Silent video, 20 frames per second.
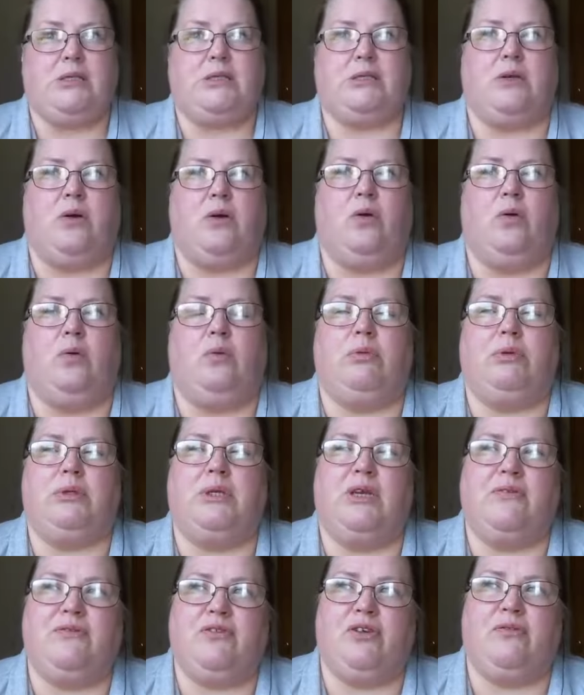So
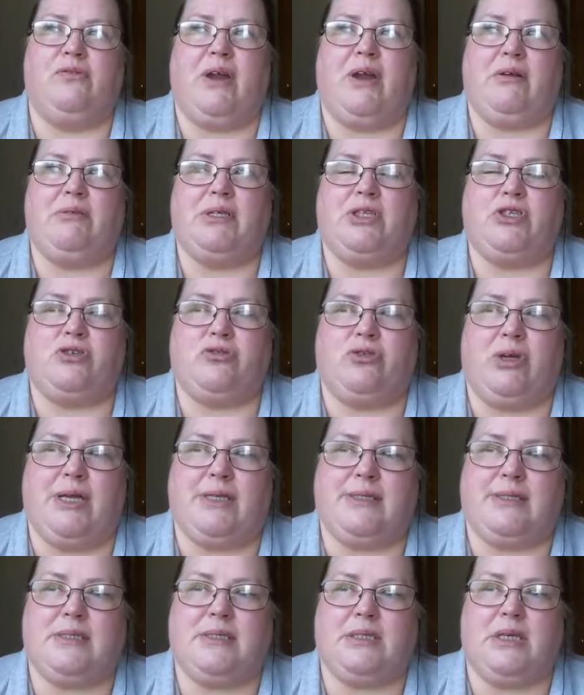if you're very
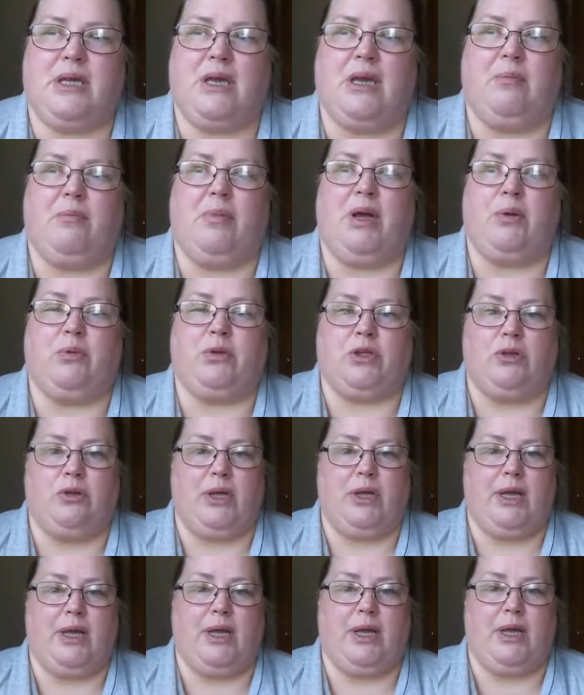stressed, I would
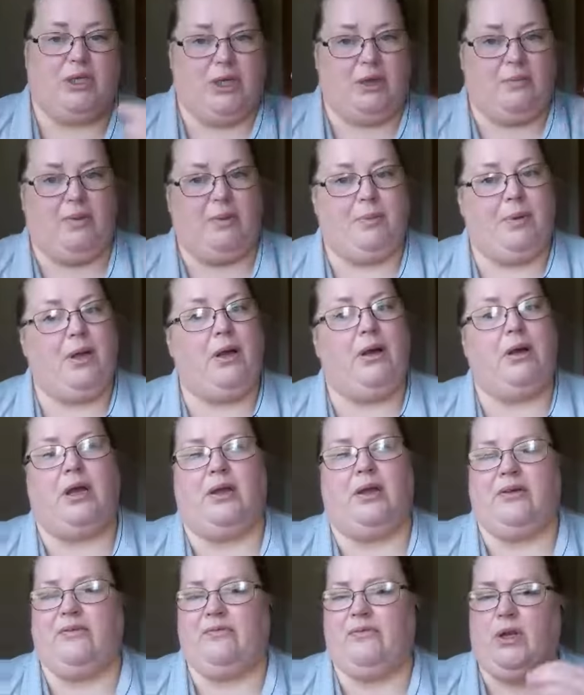check out my
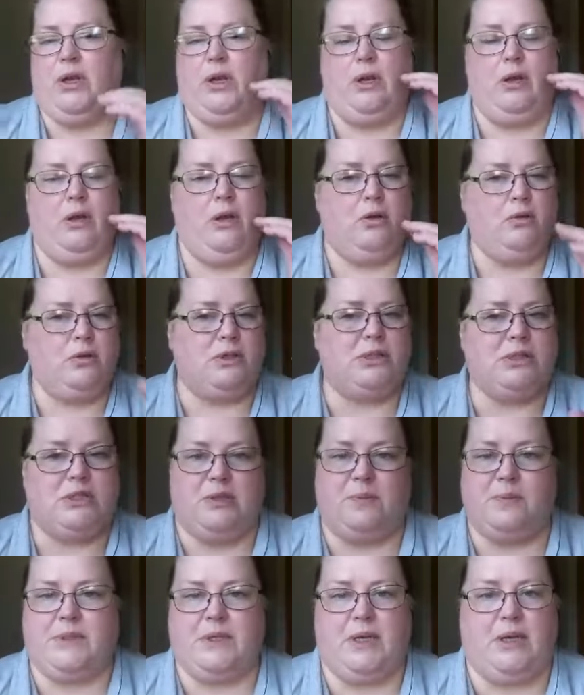blog. I give loads of
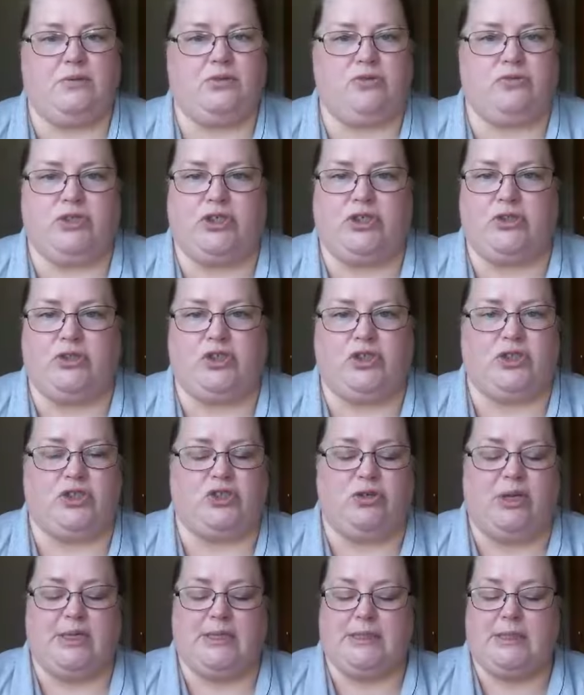tips on how to reduce your
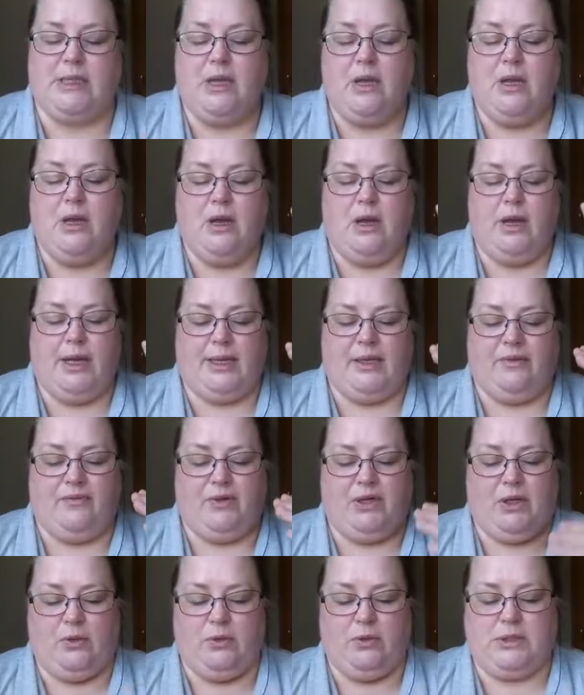stress. I
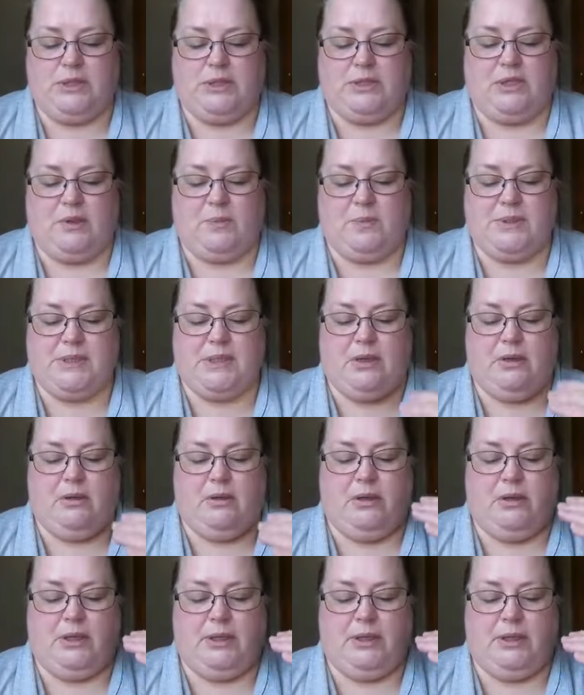give loads of tips
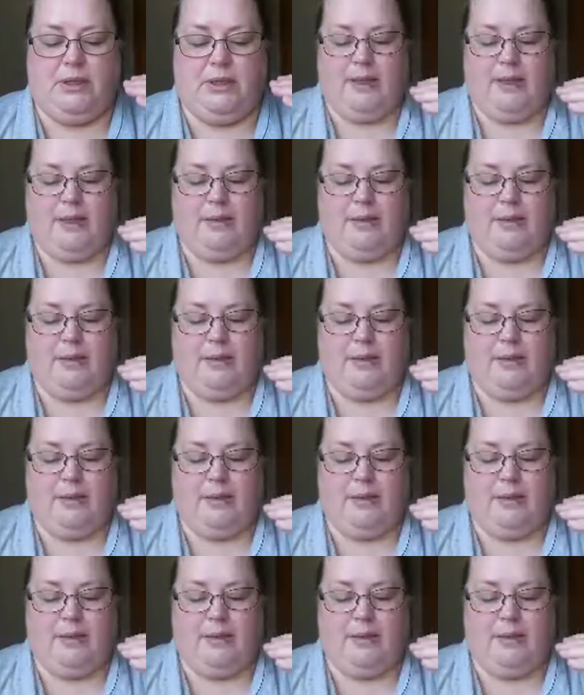on,